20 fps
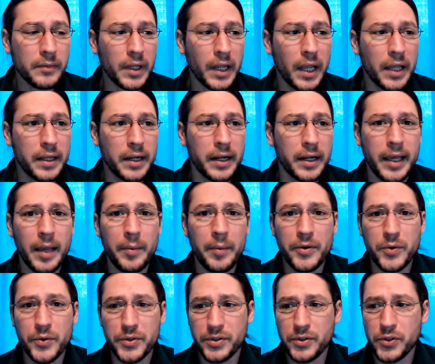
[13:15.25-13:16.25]
And then I came into
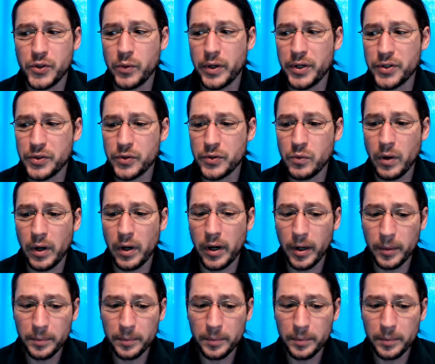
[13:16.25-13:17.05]
a situation where